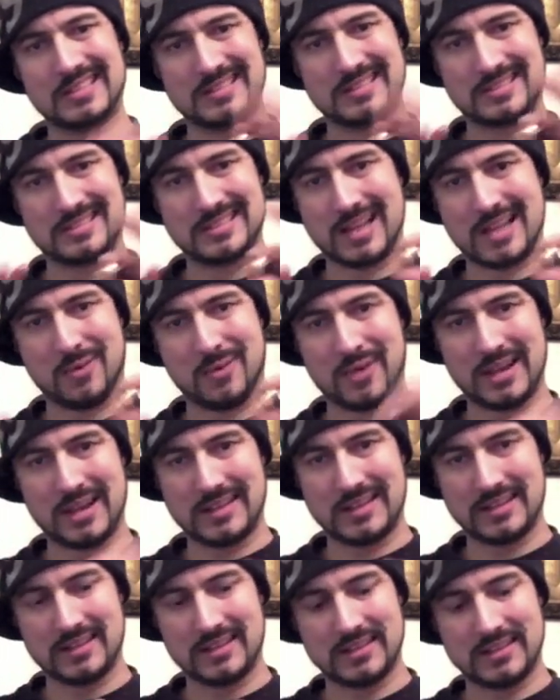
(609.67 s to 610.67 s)
not what I
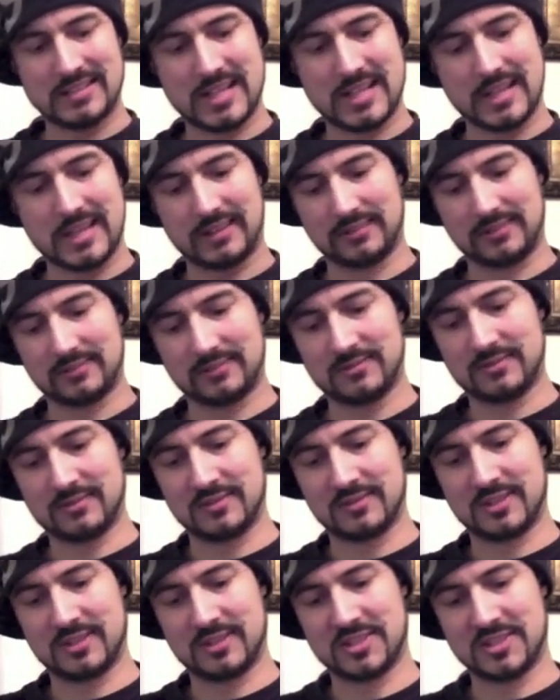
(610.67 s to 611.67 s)
did to the tank.
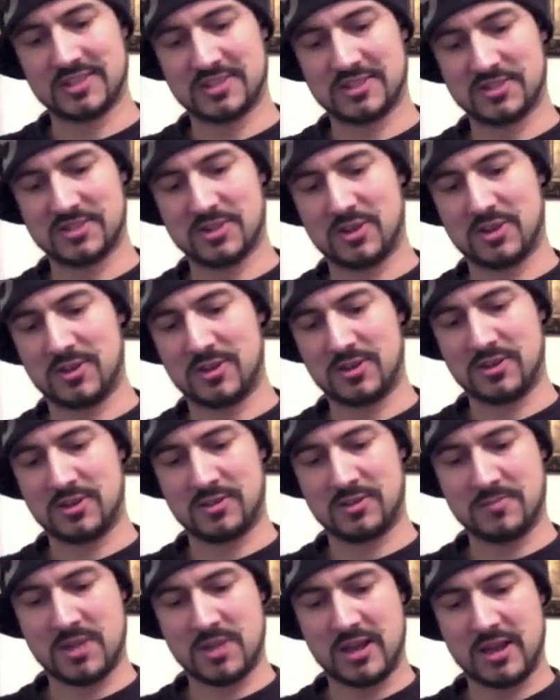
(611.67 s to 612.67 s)
This is
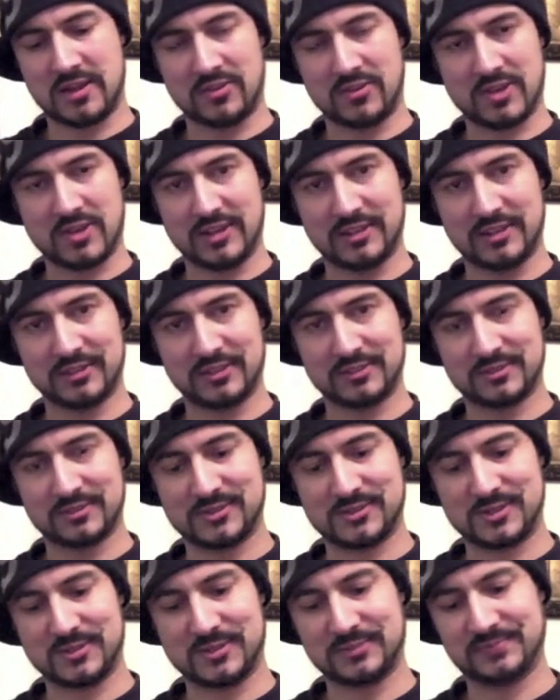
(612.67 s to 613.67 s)
all mod right here.
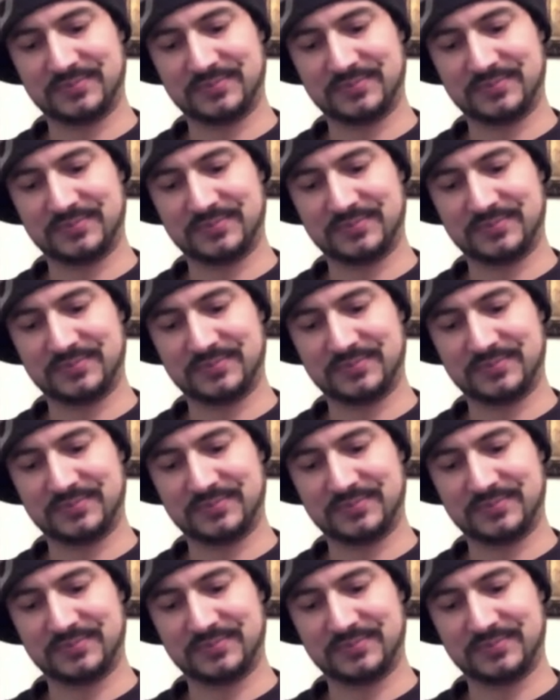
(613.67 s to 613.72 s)
So,